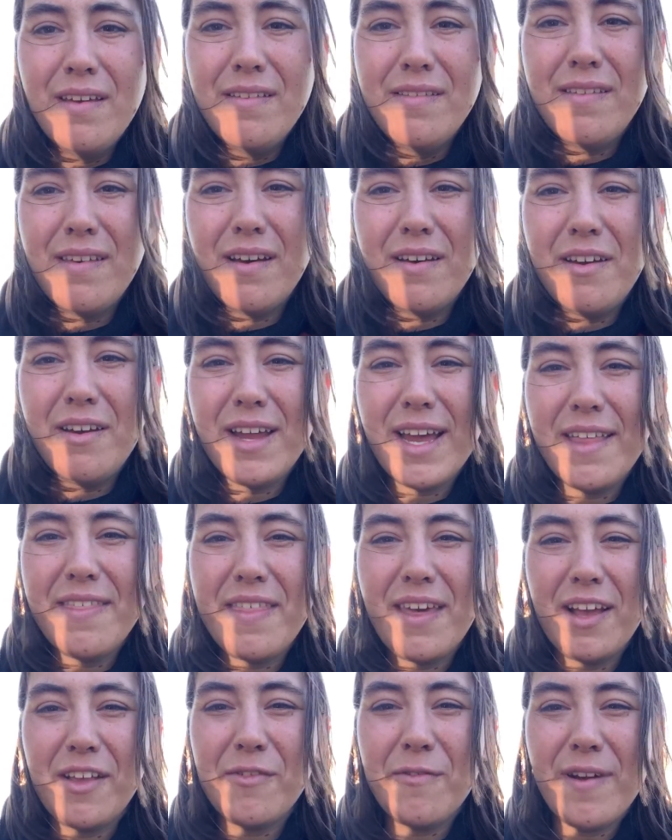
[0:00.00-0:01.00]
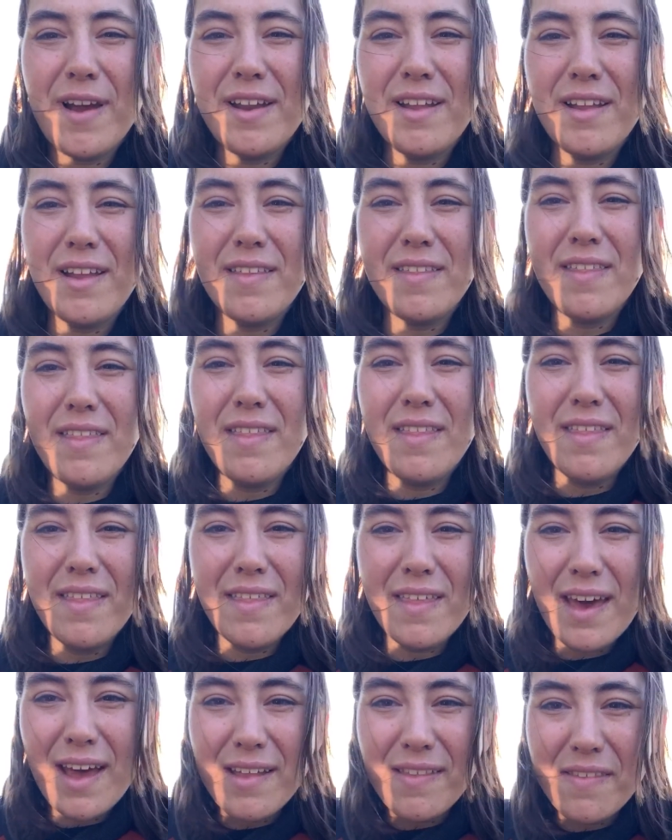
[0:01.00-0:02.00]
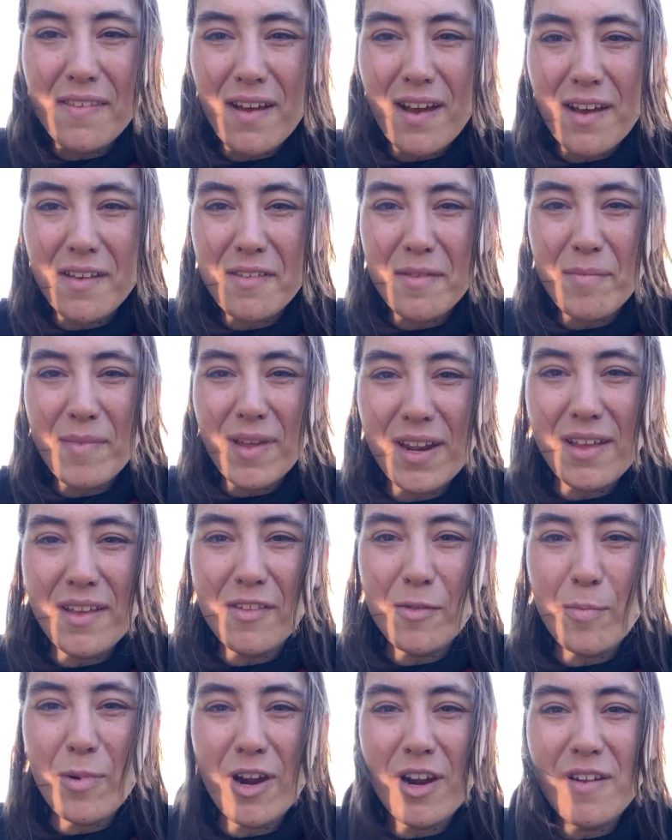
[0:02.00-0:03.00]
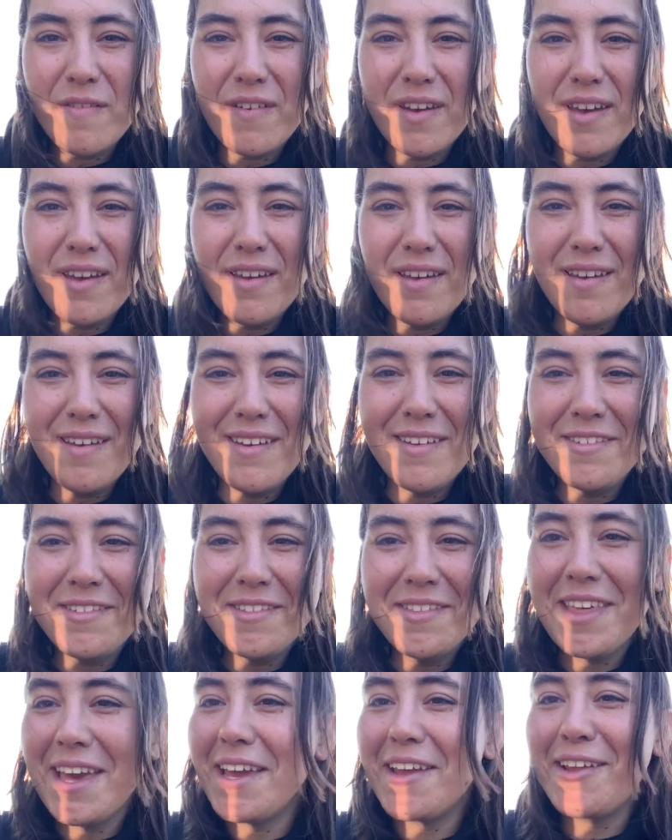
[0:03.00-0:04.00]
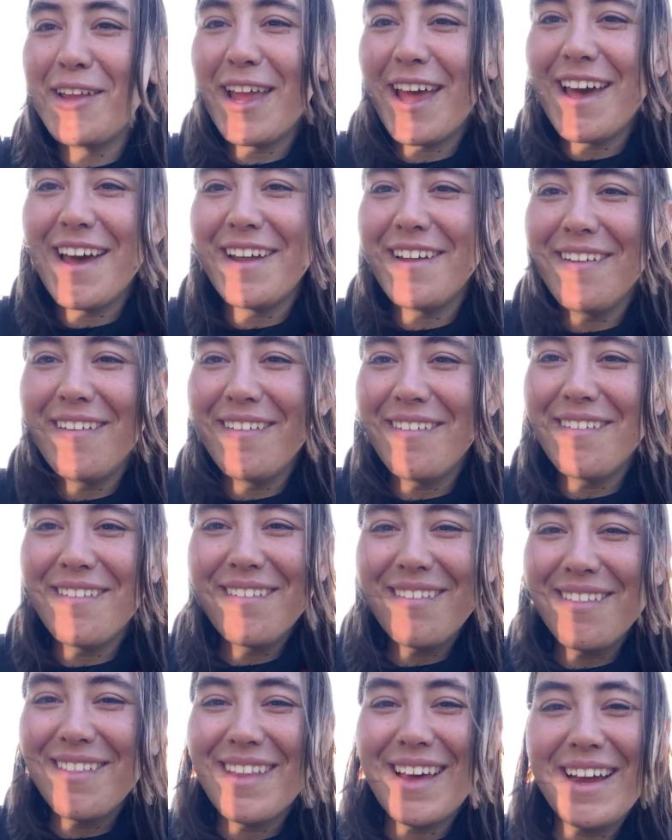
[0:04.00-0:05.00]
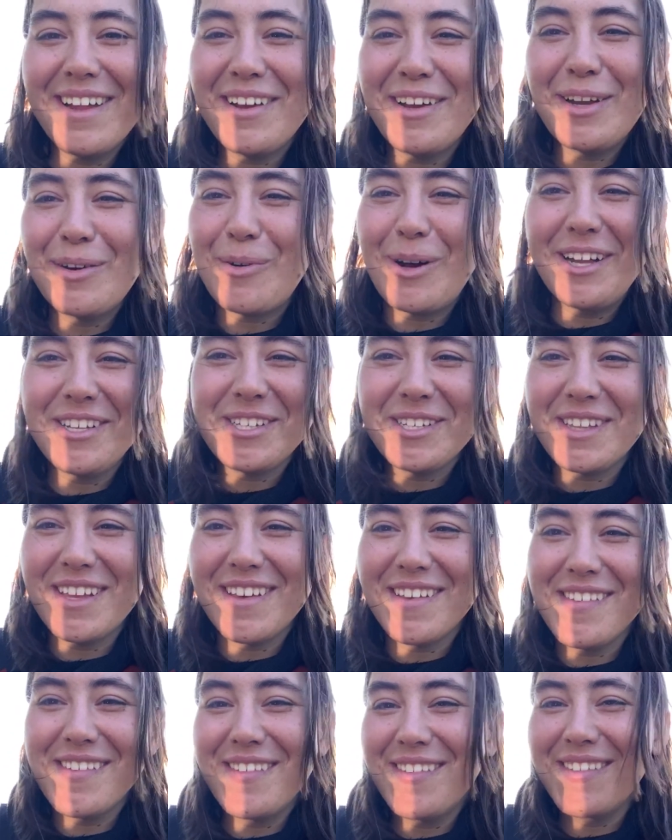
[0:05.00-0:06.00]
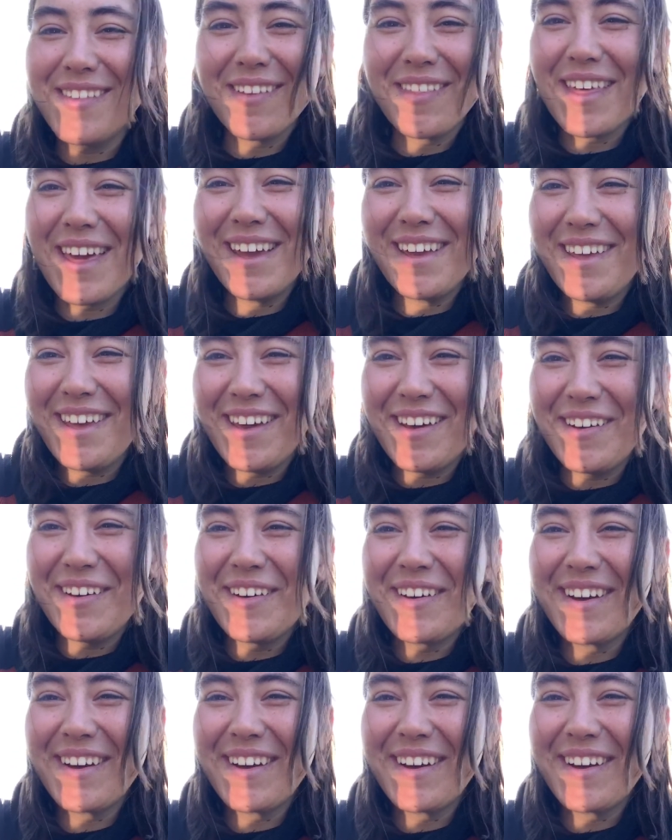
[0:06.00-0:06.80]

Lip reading: Tell your dad thanks for editing. That's awesome he is part of it. Thank you, Dad. I know you're watching this, so thank you.